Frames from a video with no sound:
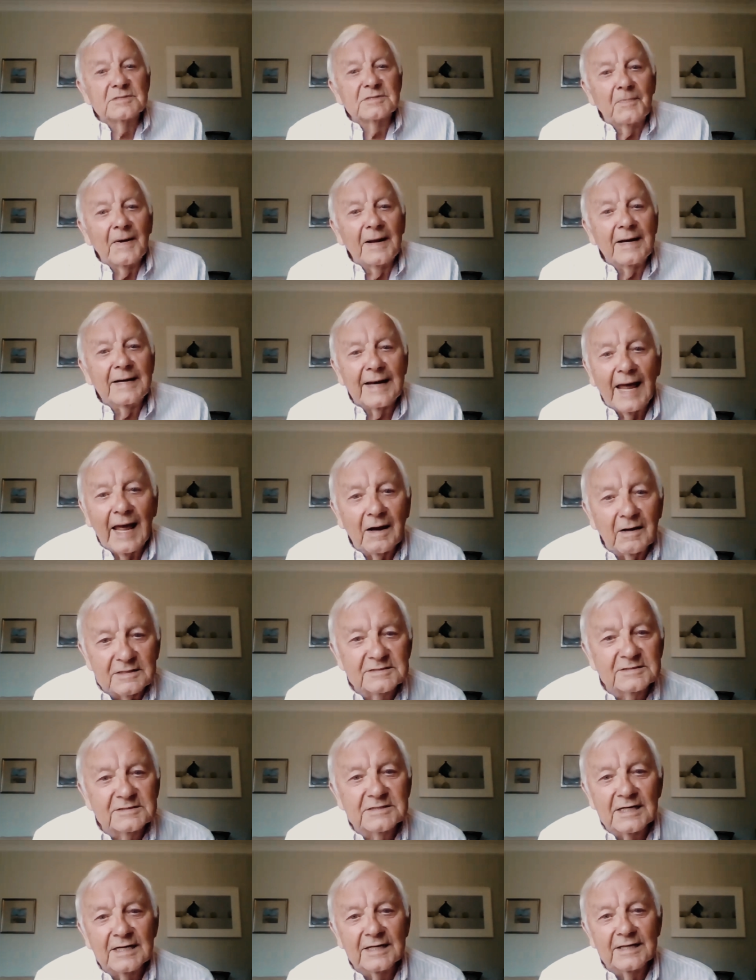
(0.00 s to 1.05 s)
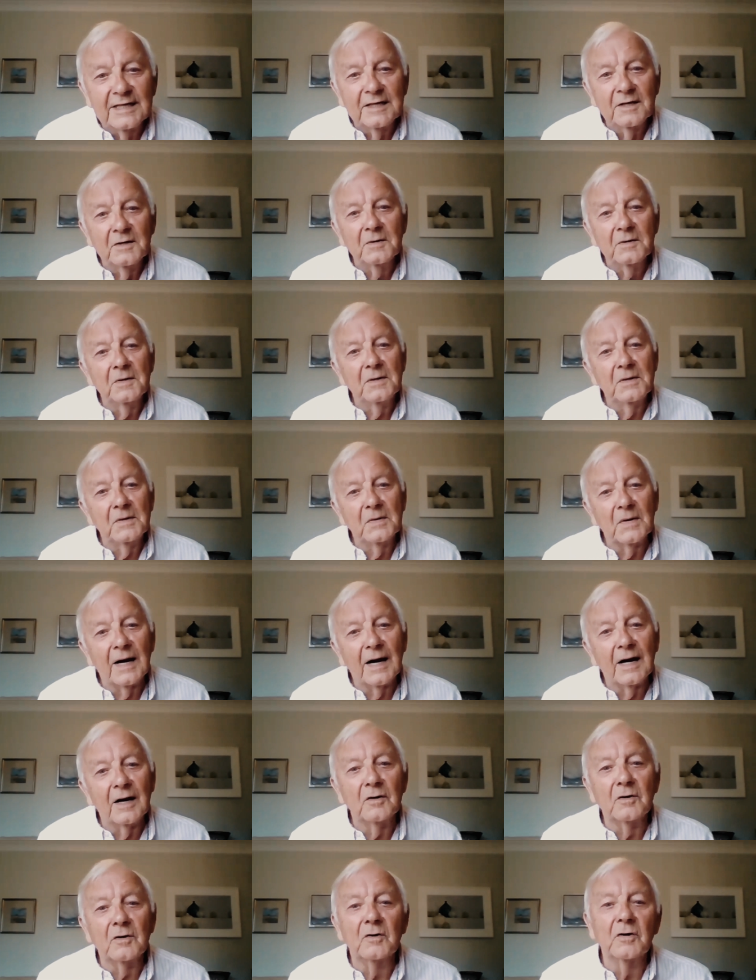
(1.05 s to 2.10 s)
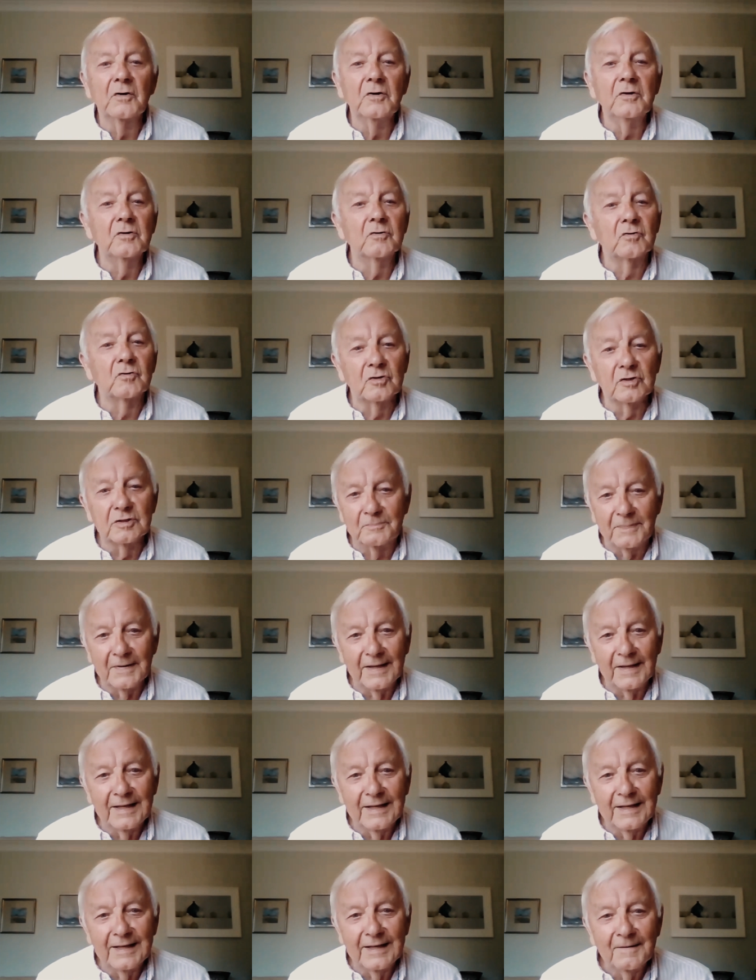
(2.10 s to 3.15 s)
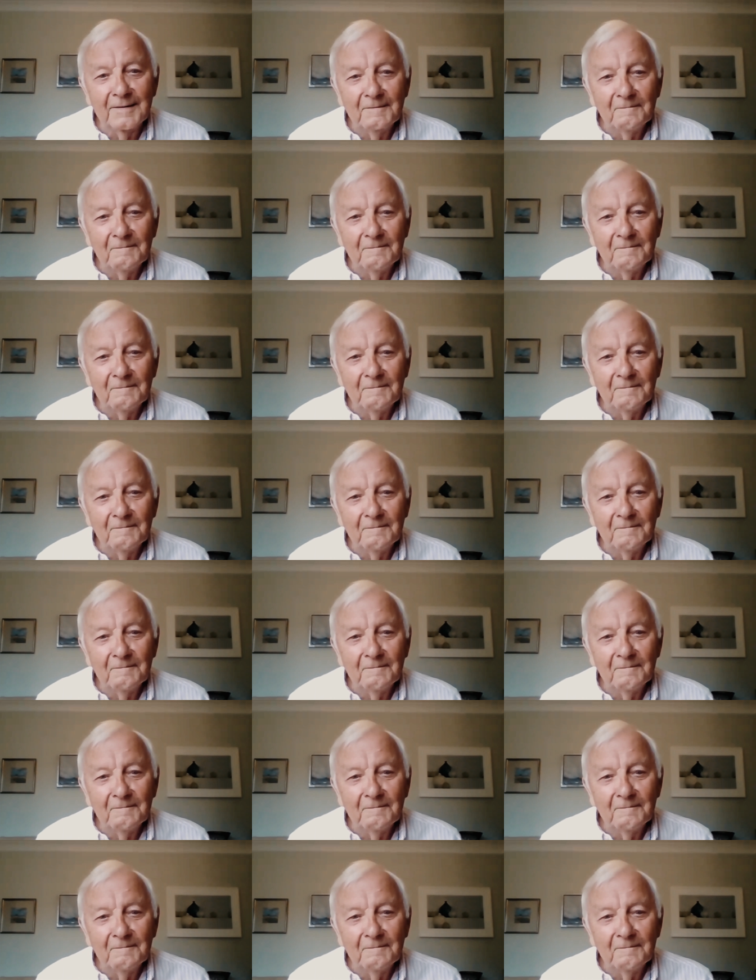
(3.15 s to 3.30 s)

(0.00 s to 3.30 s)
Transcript: spend hours telling you who you are or who you could be,